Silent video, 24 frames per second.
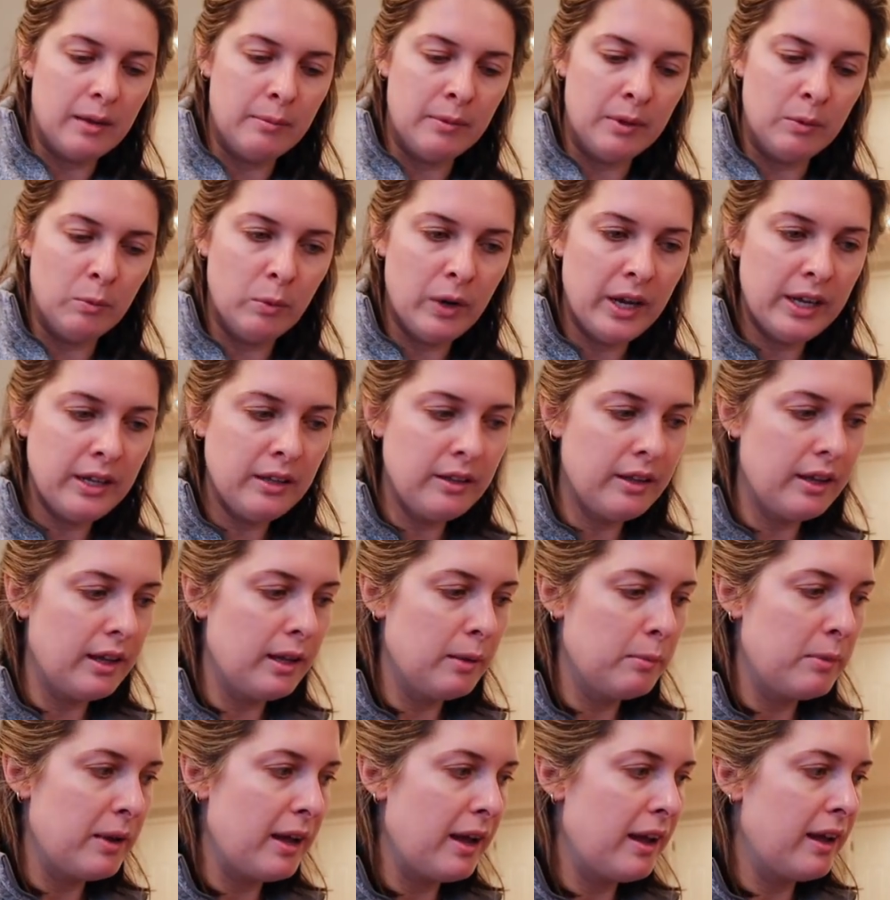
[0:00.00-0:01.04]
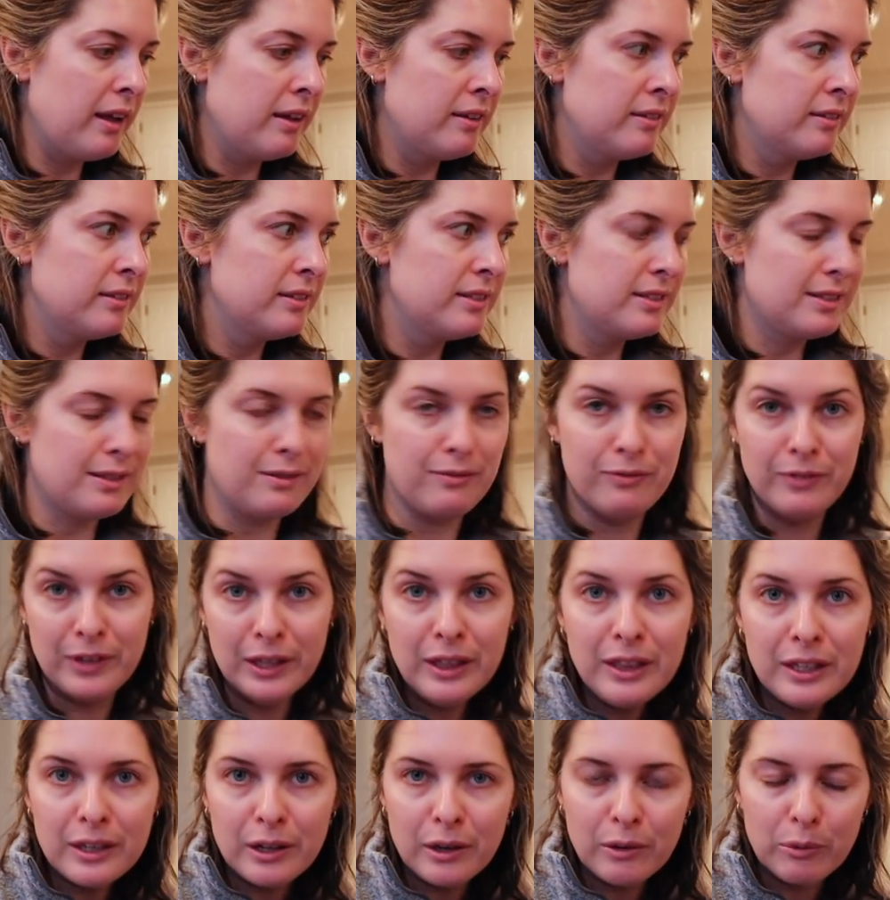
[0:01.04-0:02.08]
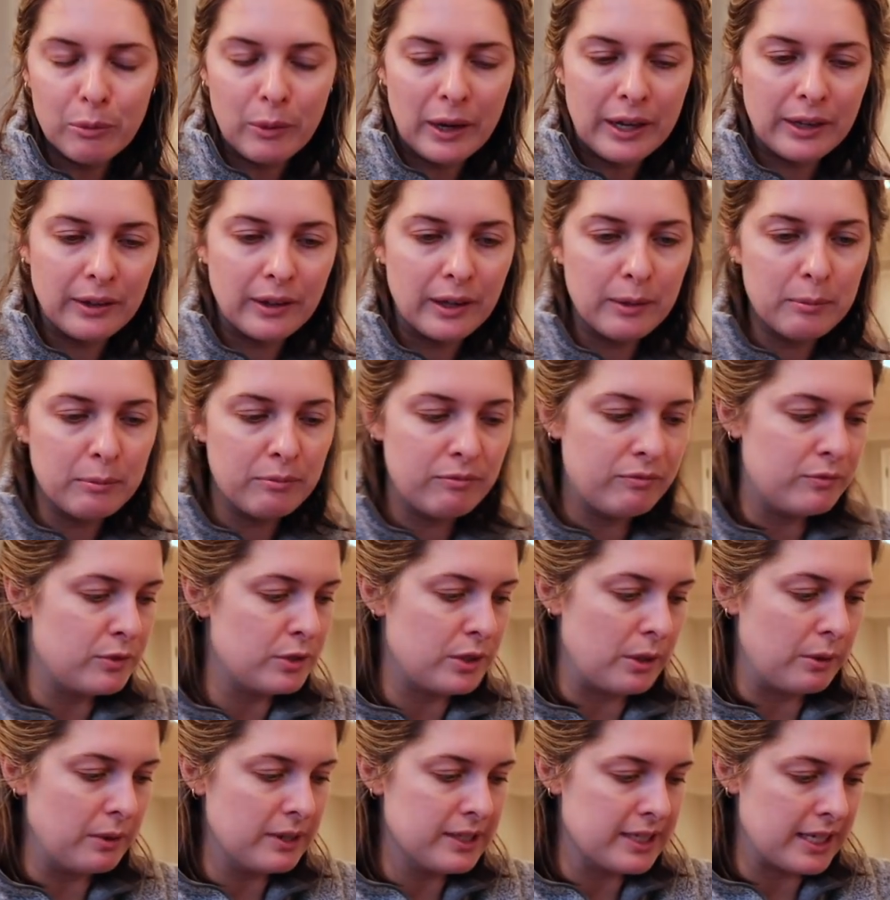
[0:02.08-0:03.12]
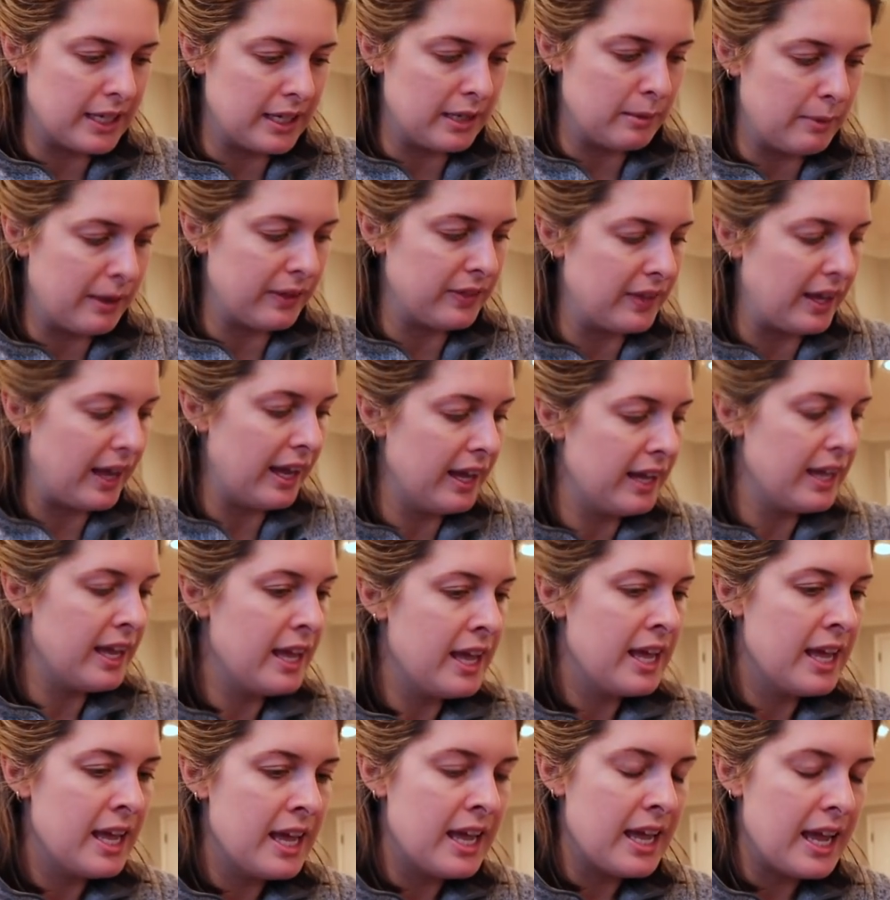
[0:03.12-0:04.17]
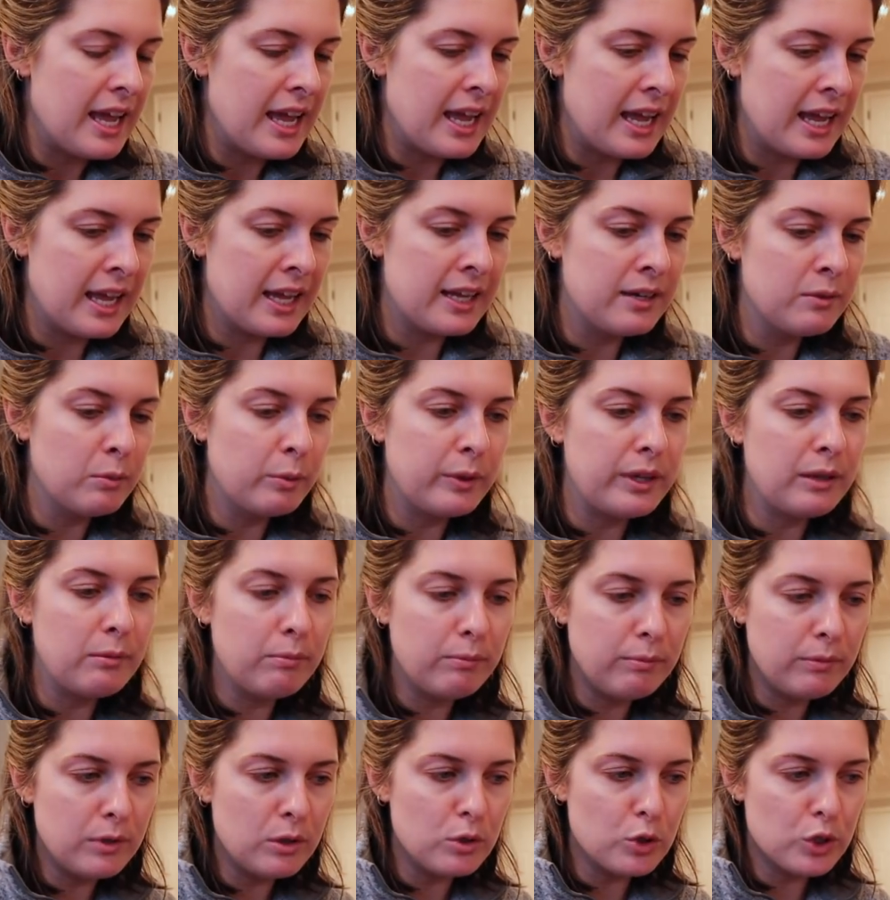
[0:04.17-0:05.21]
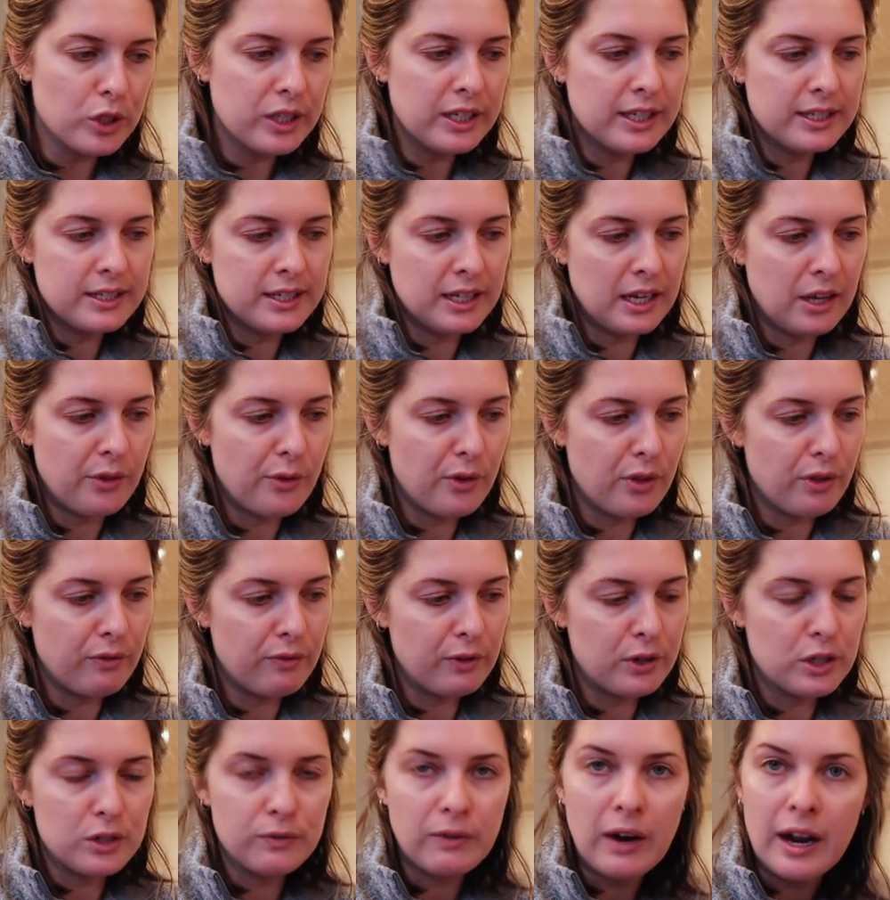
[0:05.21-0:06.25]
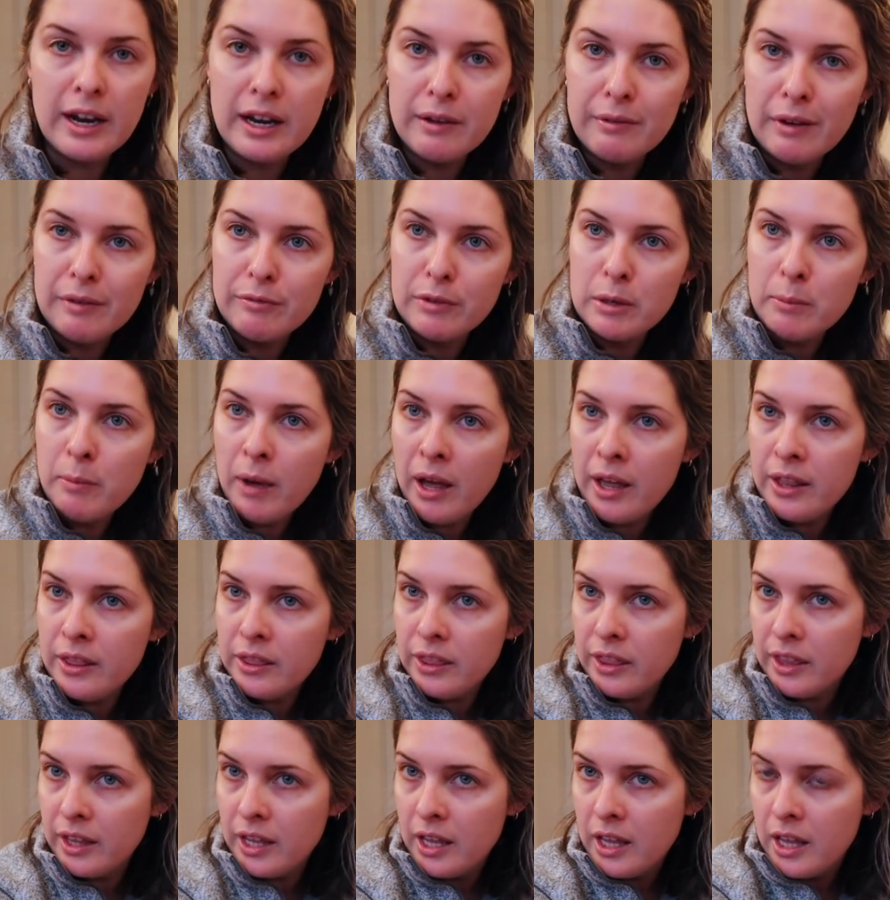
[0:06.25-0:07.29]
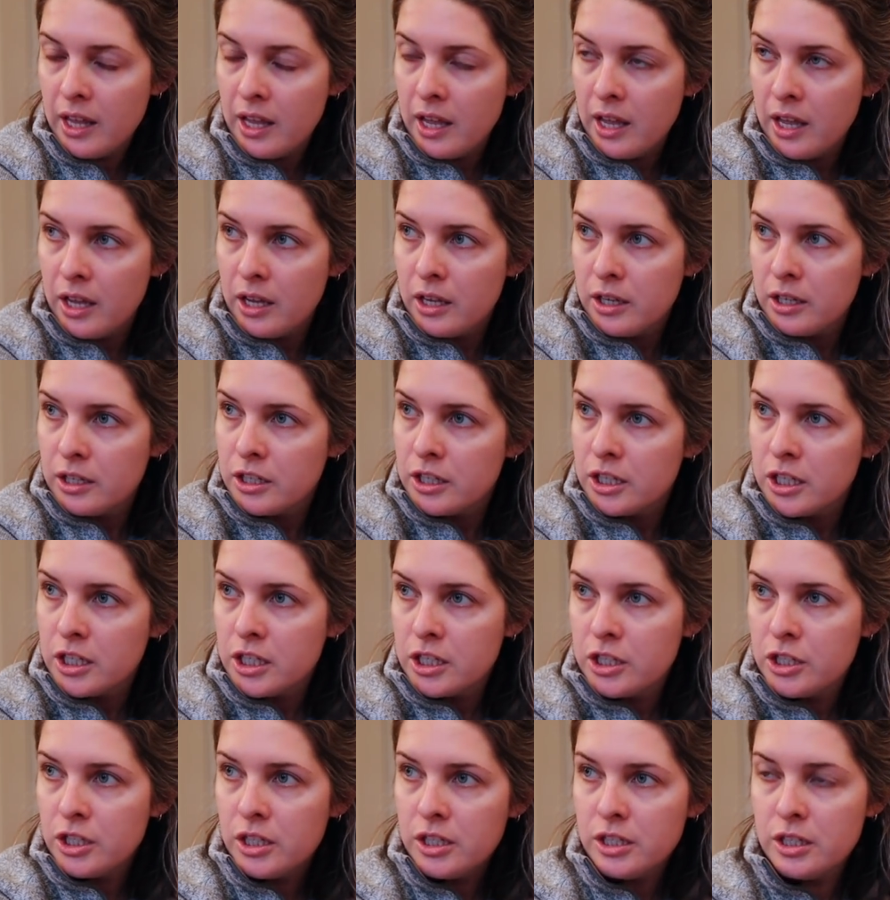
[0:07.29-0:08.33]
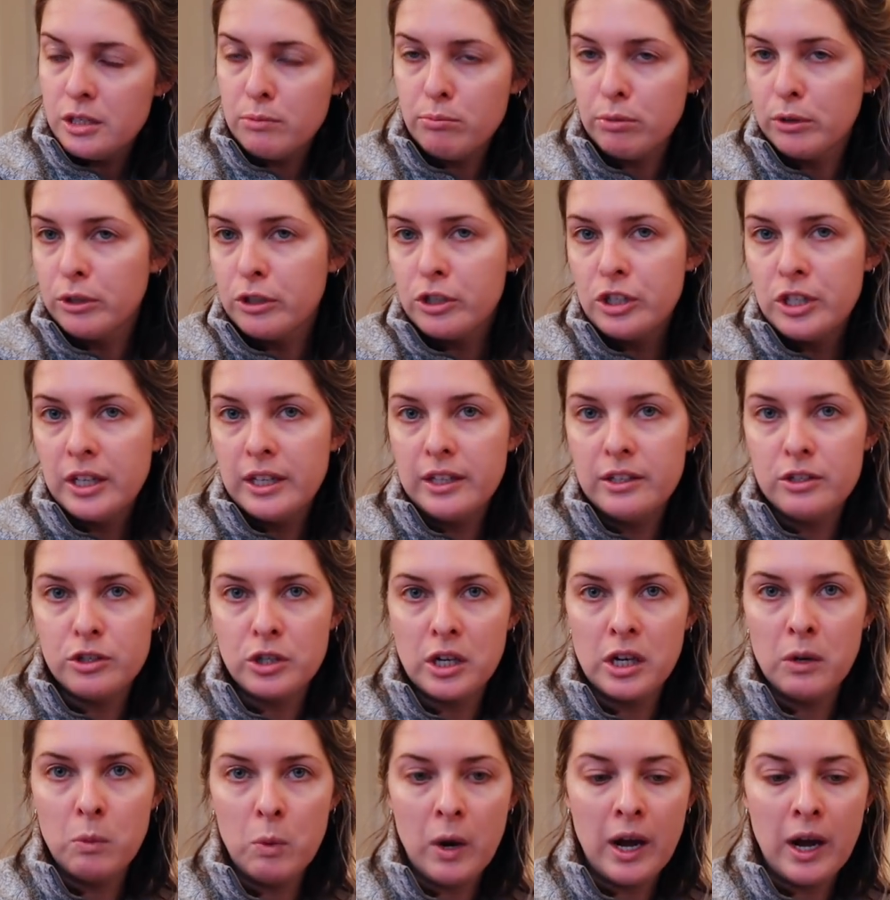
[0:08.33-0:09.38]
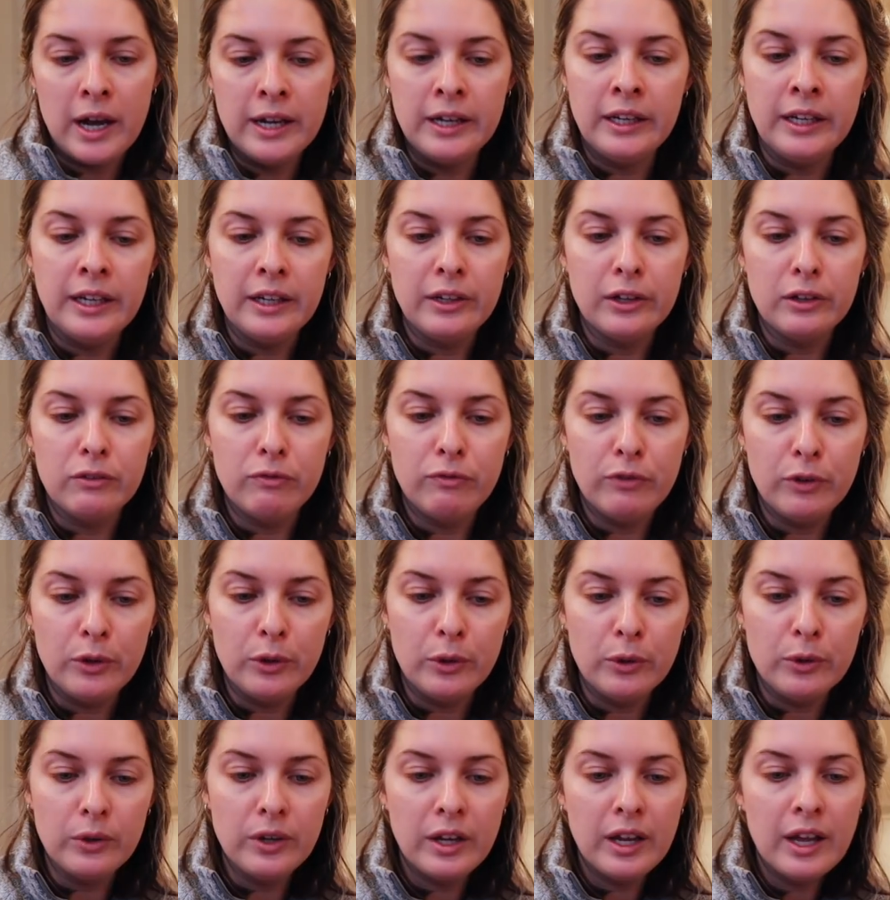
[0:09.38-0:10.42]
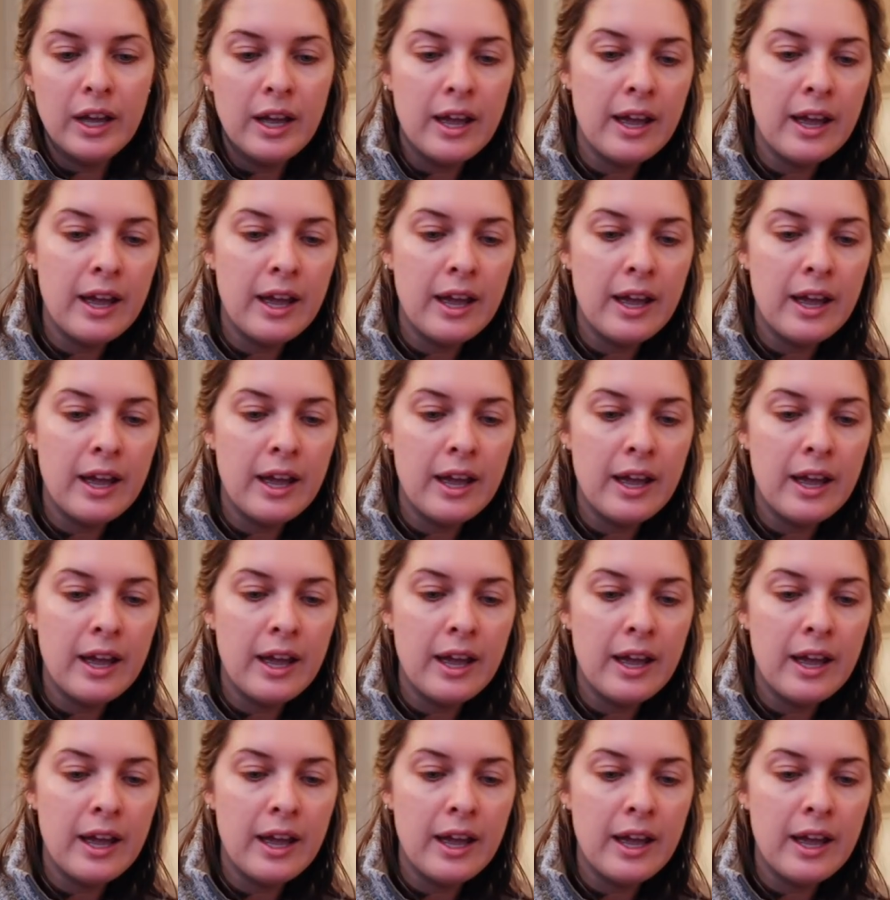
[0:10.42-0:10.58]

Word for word: I'm in Wine Club. It's the 5th year of Wine Club. I'm so excited about that. And we usually get together the first Friday of every month just to bullshit and drink wine and eat good food.